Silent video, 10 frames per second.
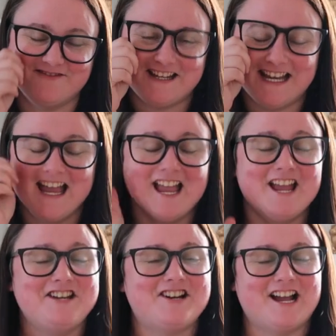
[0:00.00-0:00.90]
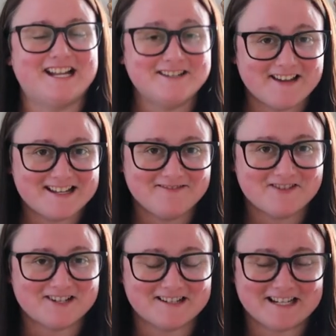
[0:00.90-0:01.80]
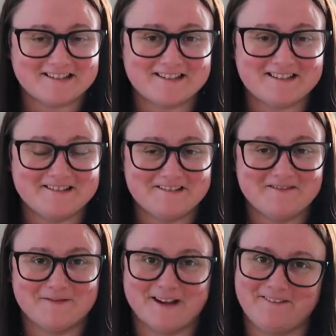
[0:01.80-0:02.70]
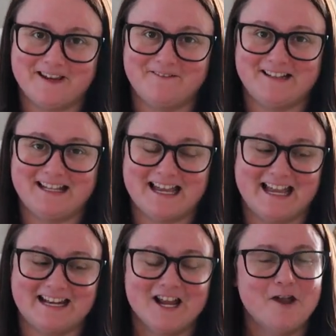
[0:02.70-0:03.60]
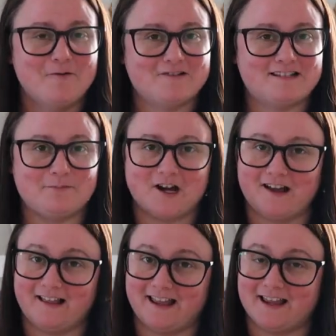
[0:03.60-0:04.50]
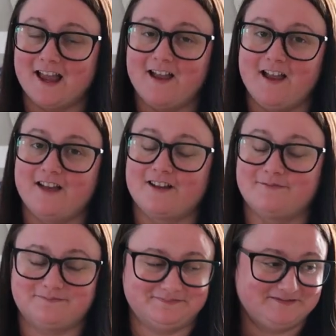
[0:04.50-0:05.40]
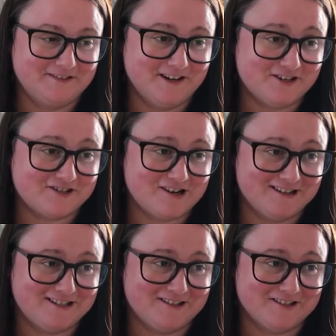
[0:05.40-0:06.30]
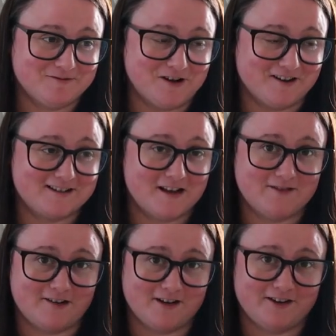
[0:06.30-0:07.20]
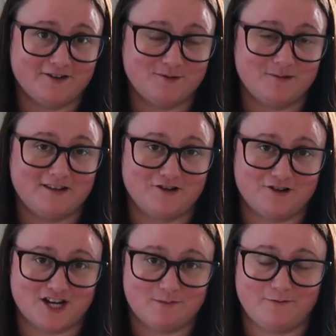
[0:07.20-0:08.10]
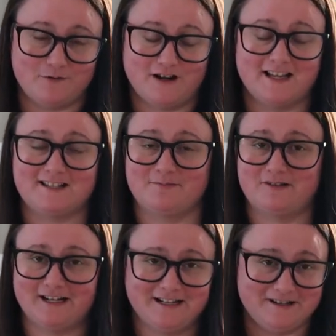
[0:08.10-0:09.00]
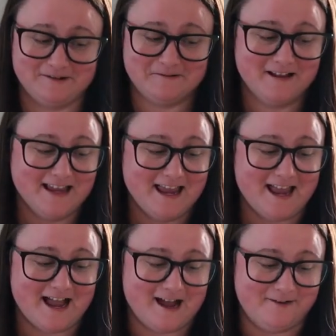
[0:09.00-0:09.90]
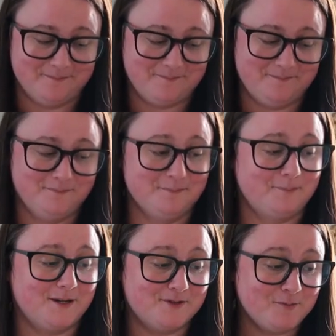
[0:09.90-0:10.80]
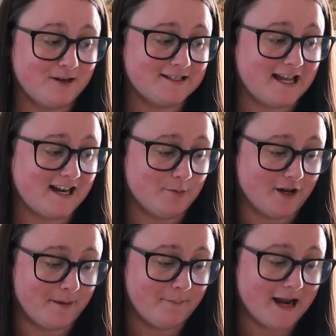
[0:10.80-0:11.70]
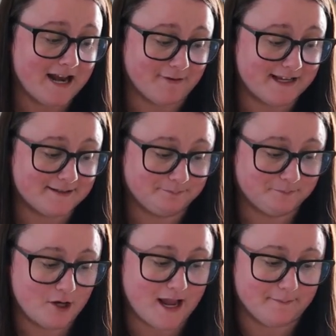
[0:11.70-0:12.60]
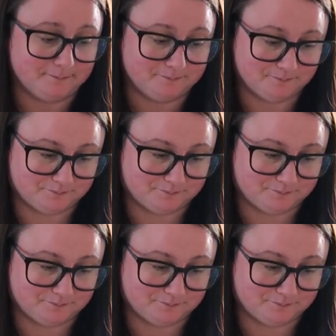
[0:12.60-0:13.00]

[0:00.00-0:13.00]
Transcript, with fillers: gonna be trying to make some shirts here soon for my family and we'll, like, fingers crossed it goes well because I've never used the Cricut before. It's brand new. Um, but I'm super excited about it. But anyways, okay.